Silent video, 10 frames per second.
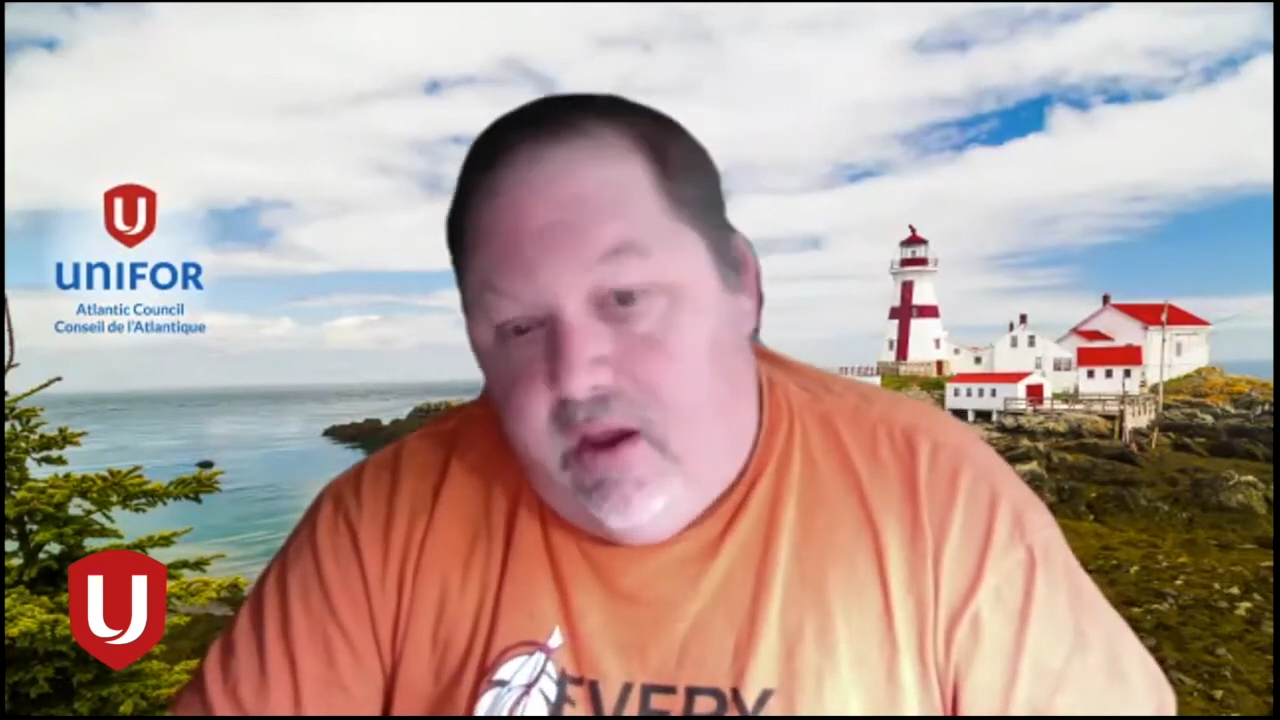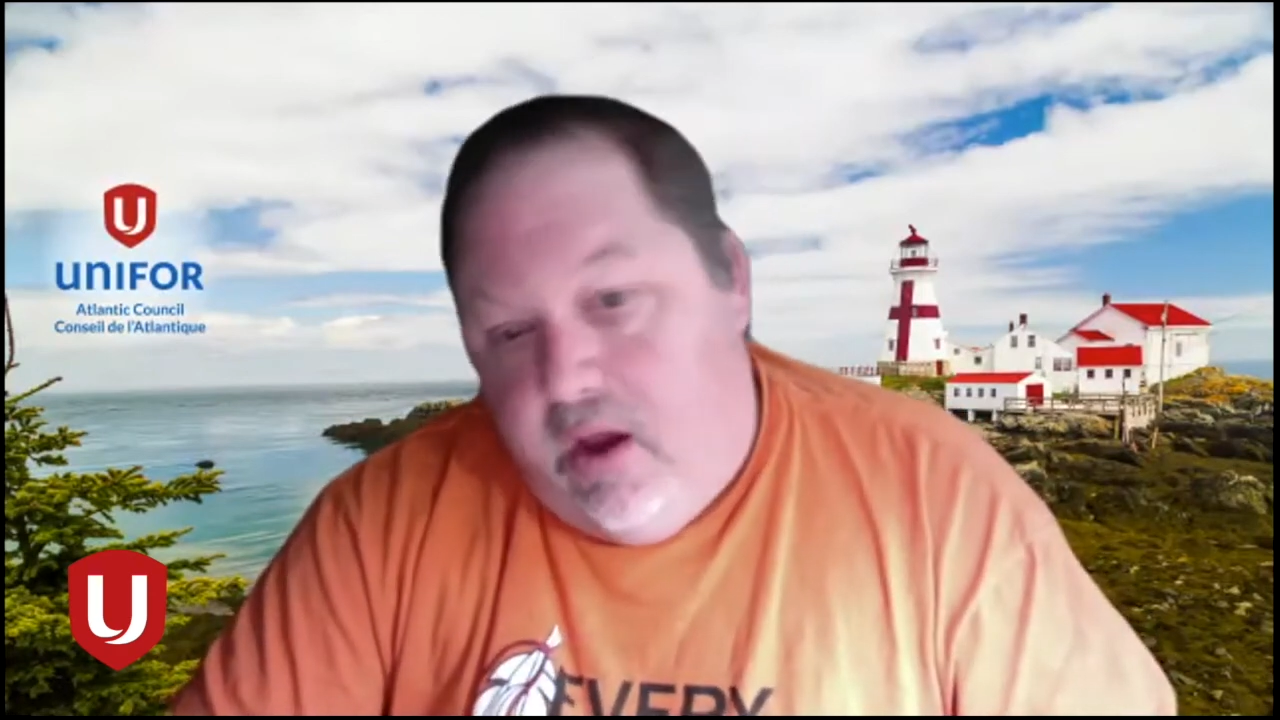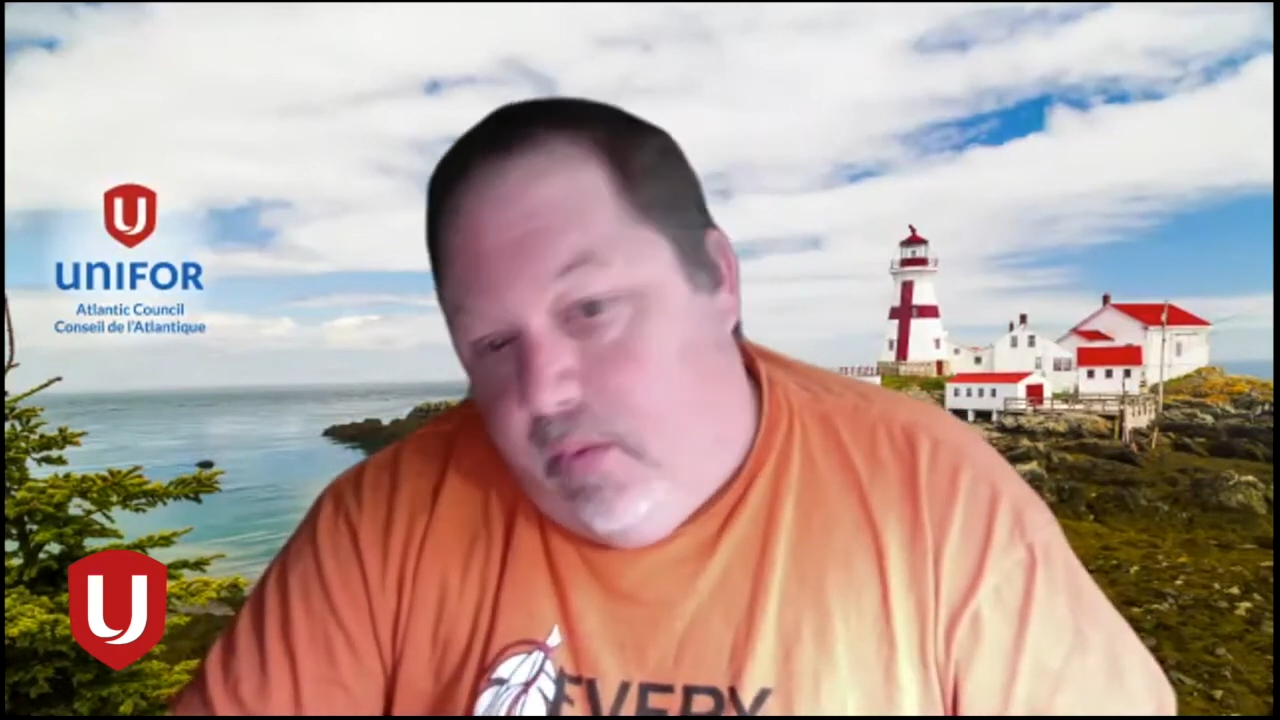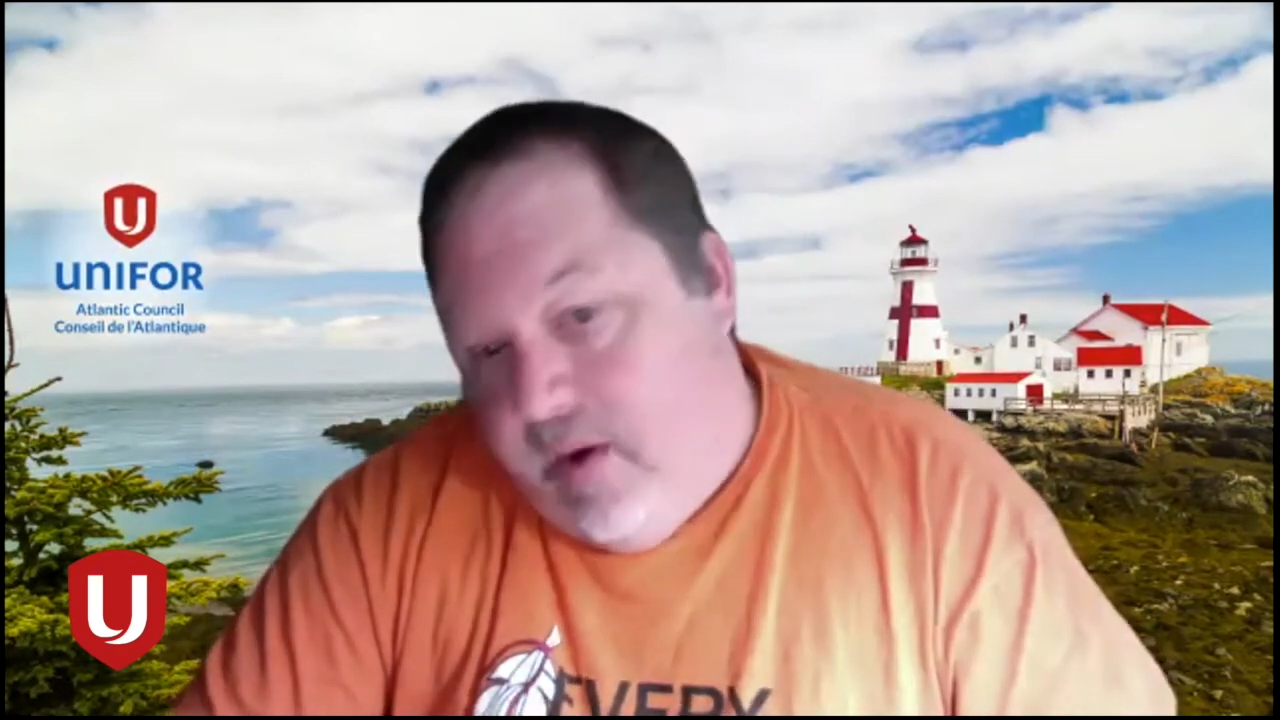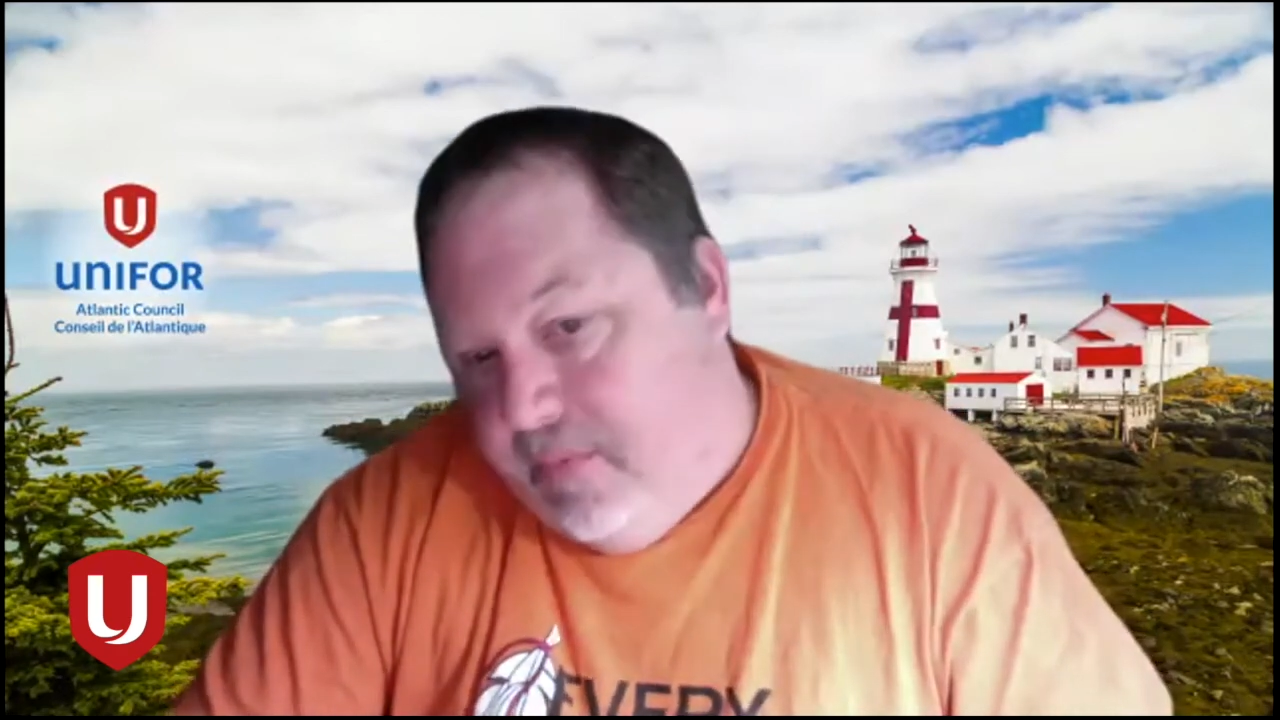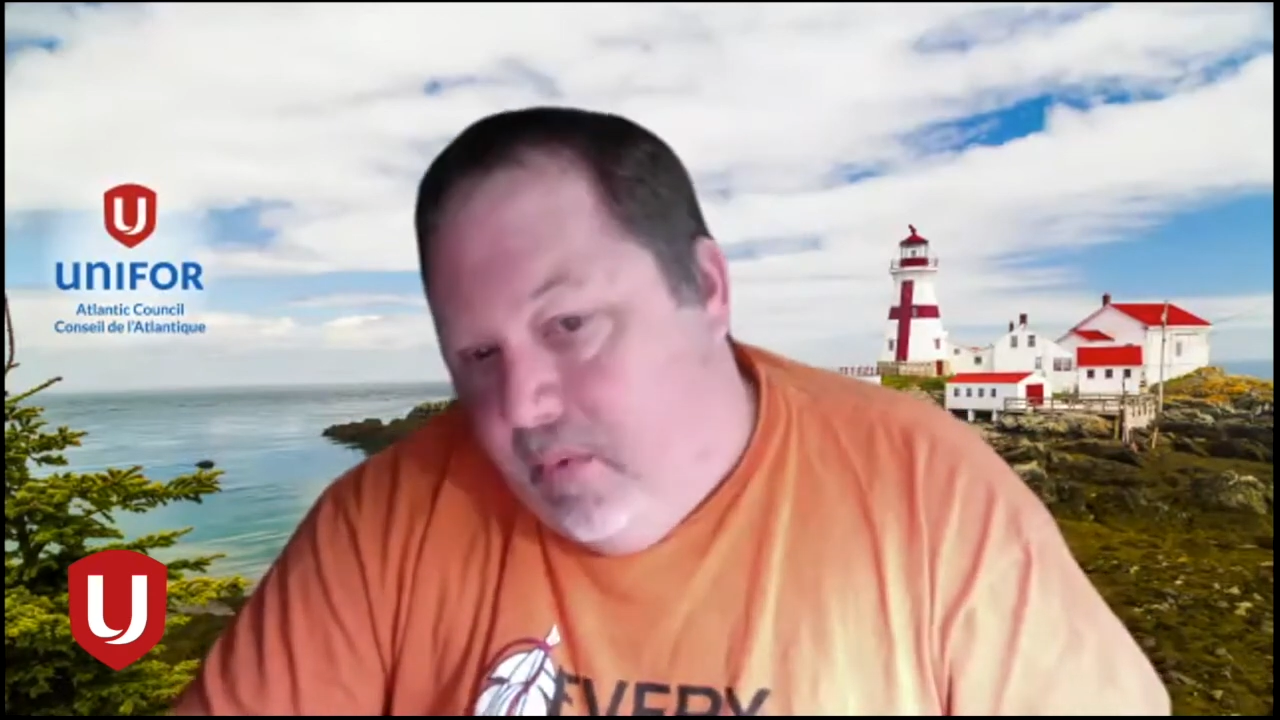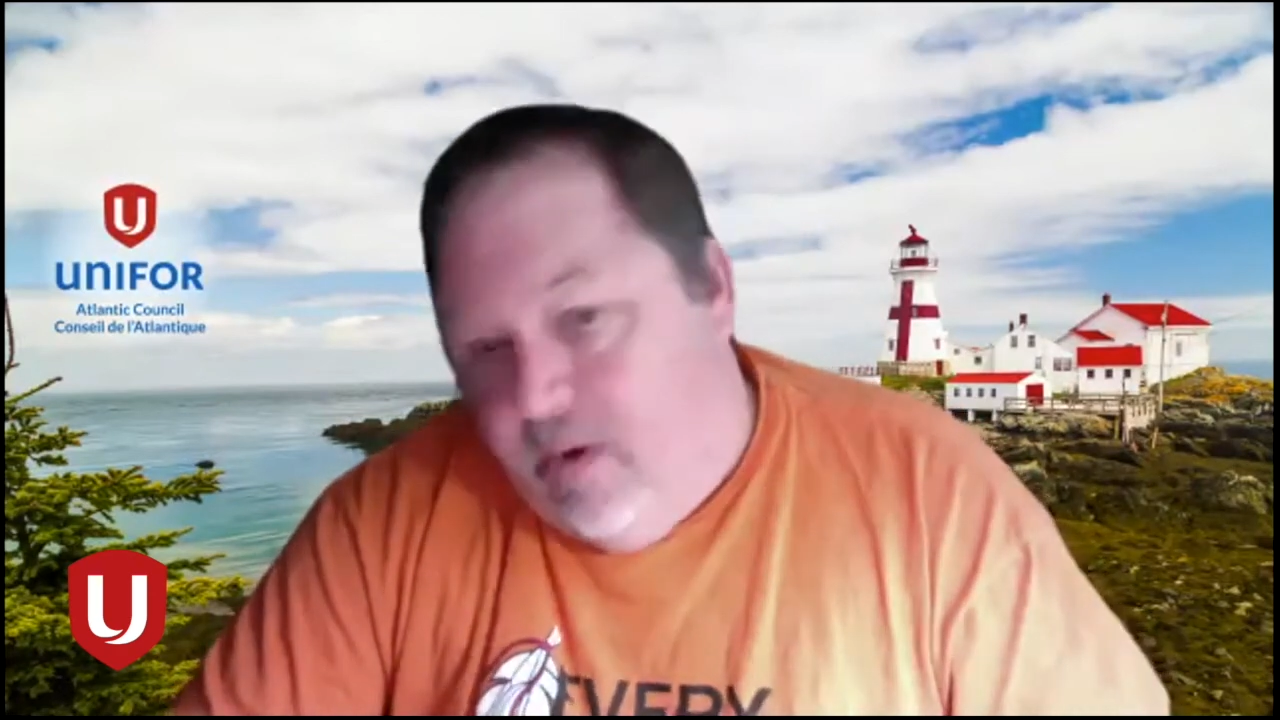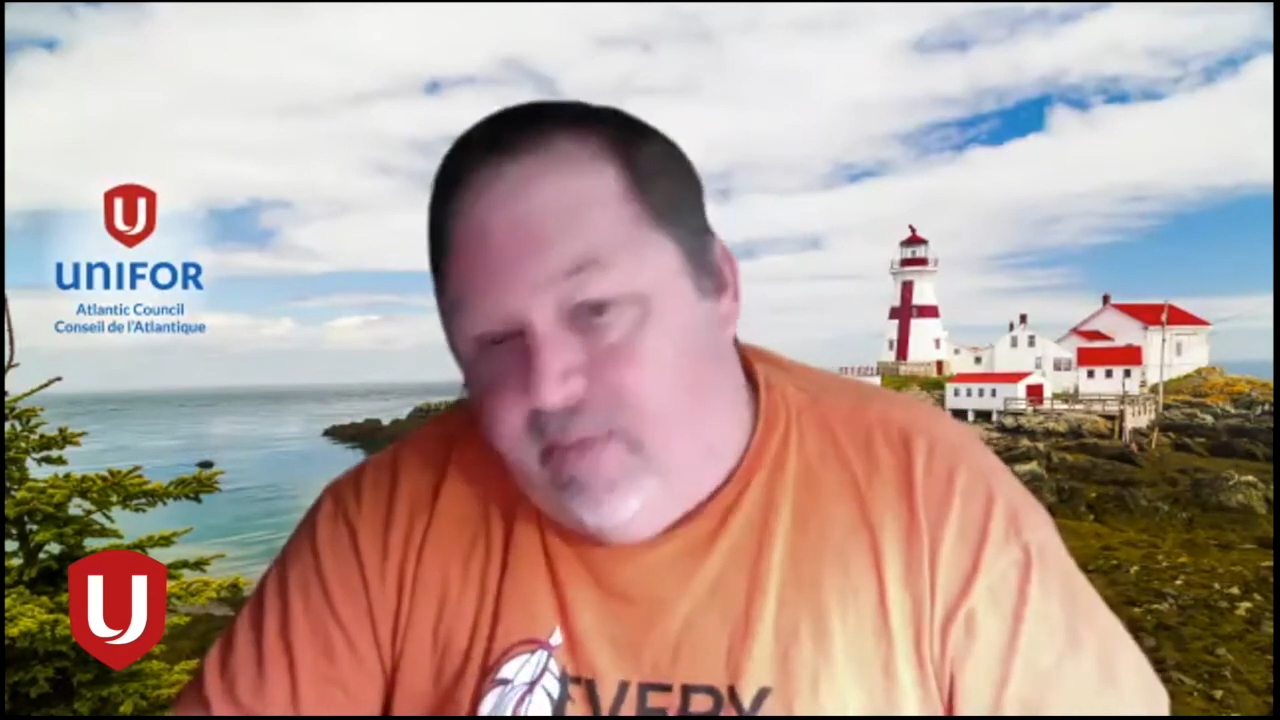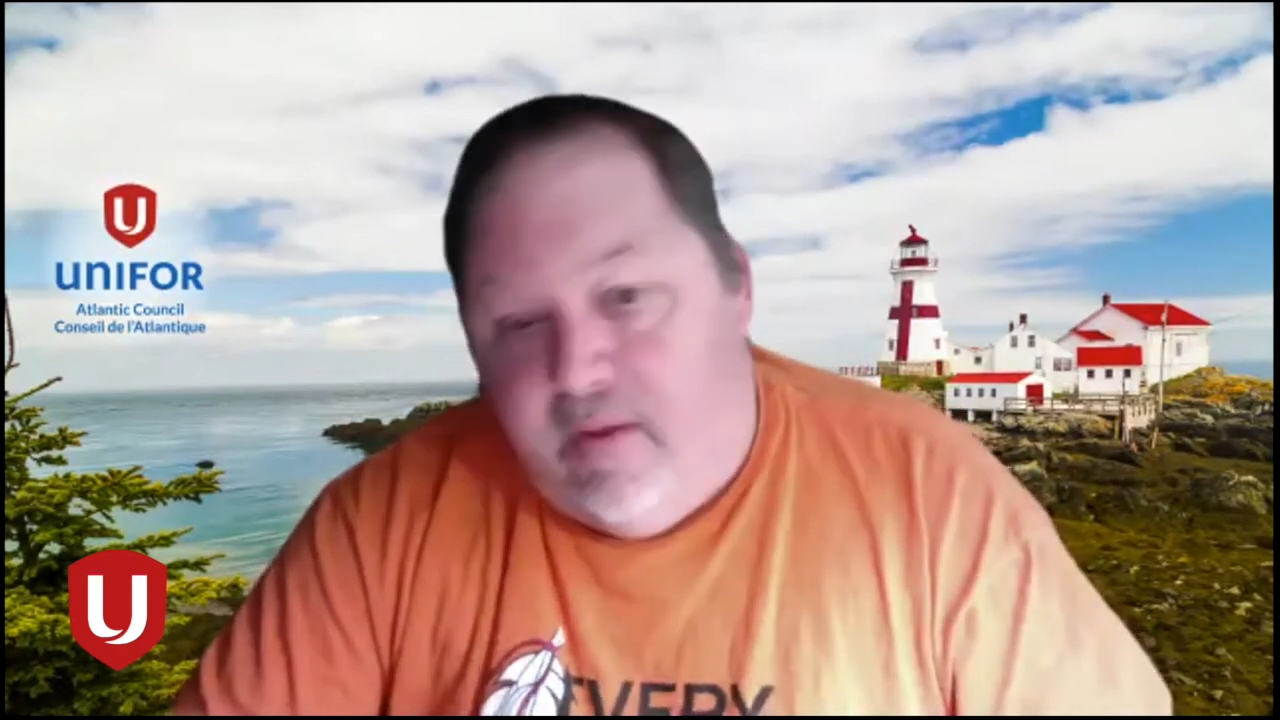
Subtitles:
away from the wharf